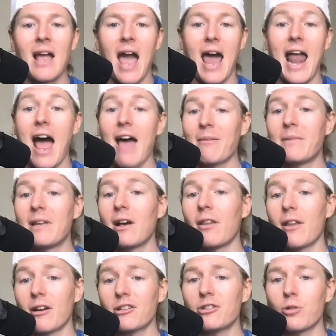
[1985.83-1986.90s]
and have them tell
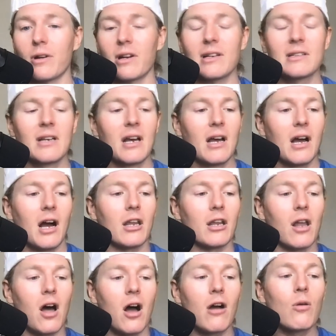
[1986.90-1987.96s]
their stories
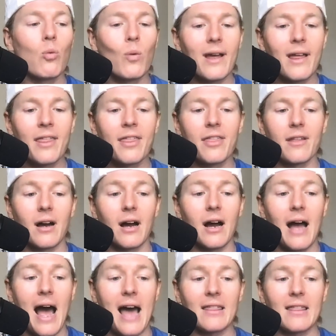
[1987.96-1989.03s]
along with
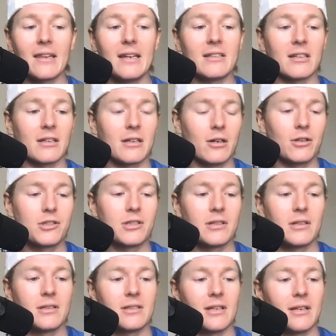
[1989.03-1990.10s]
athletes and
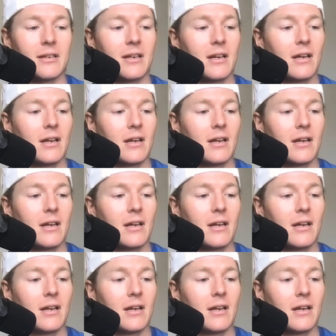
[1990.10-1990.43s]
coaches and